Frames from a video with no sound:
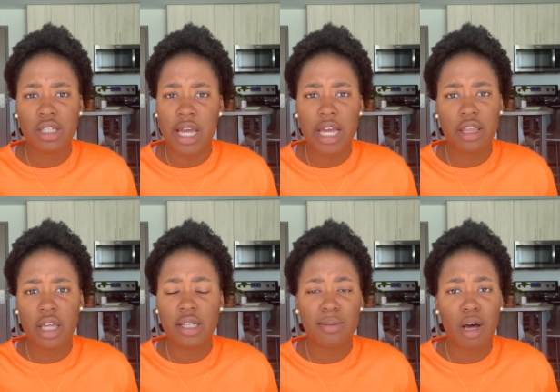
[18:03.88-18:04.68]
saying
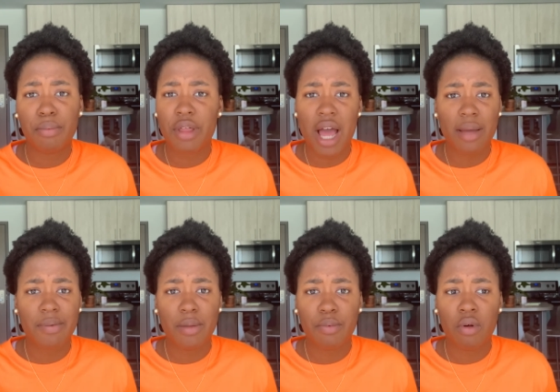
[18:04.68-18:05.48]
things about black
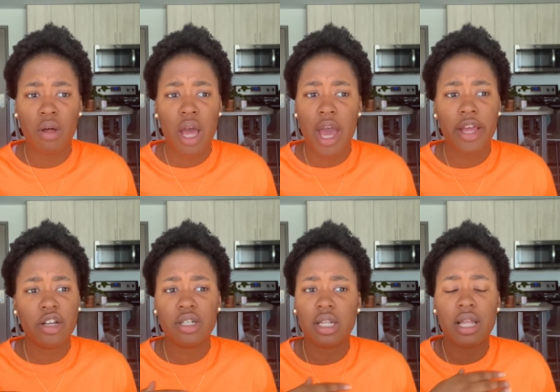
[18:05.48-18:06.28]
people, and you're
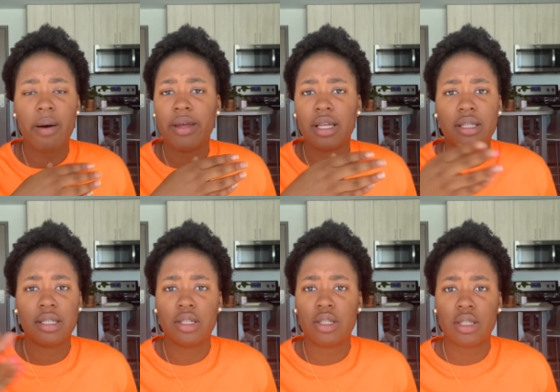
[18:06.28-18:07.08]
just allowing it to
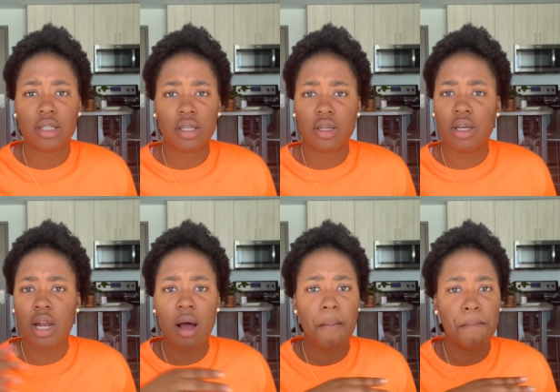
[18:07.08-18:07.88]
speed
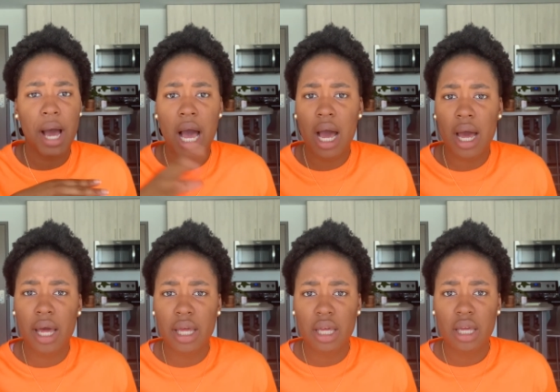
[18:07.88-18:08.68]
on
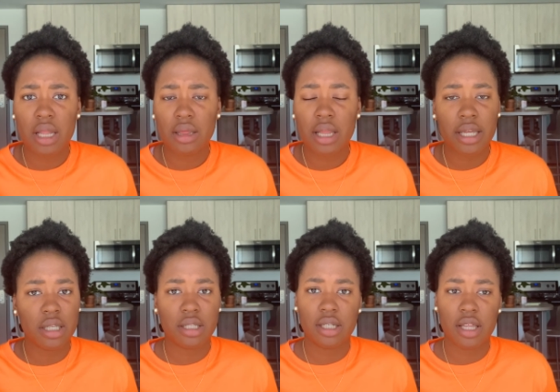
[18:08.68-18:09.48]
by like
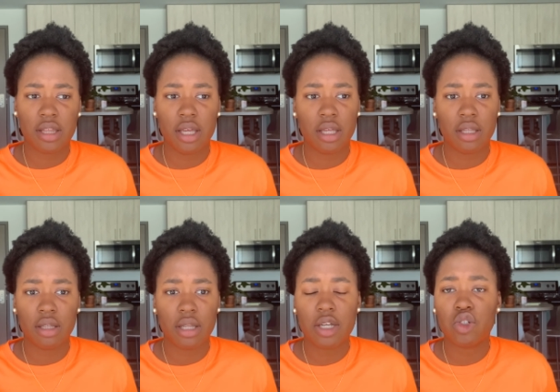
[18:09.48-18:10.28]
it's nothing.
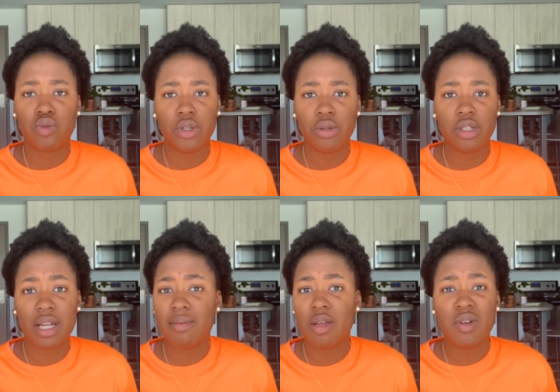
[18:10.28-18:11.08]
That's rude.
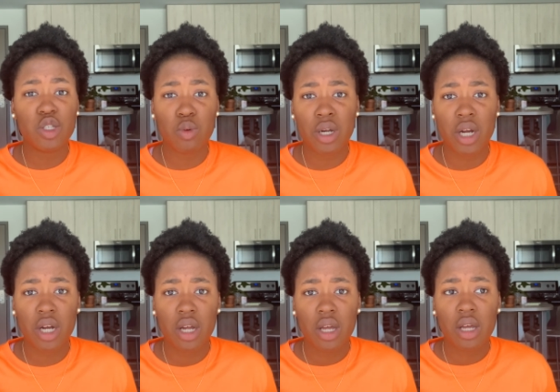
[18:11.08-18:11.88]
Same thing with
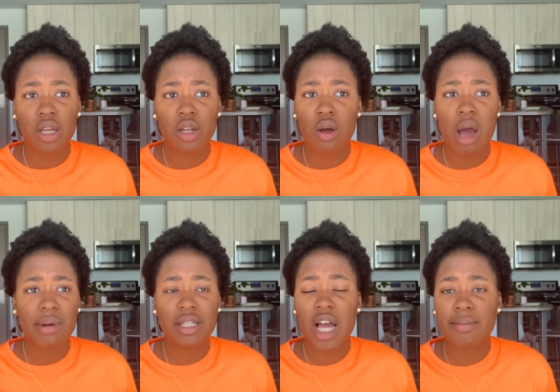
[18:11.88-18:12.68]
Twitter. You know how
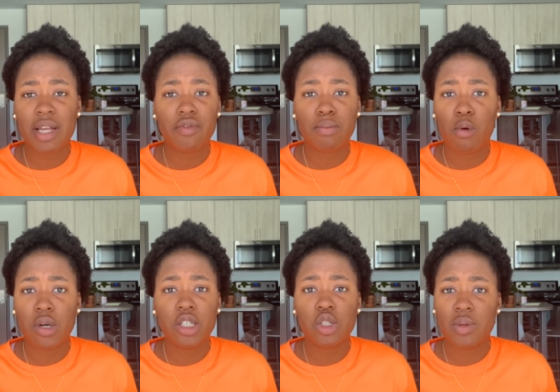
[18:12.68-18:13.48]
many times I've
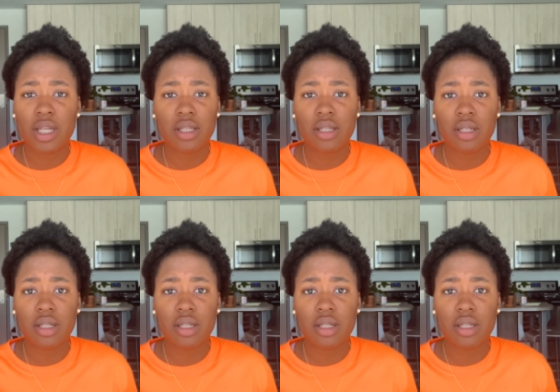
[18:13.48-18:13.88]
reported tweets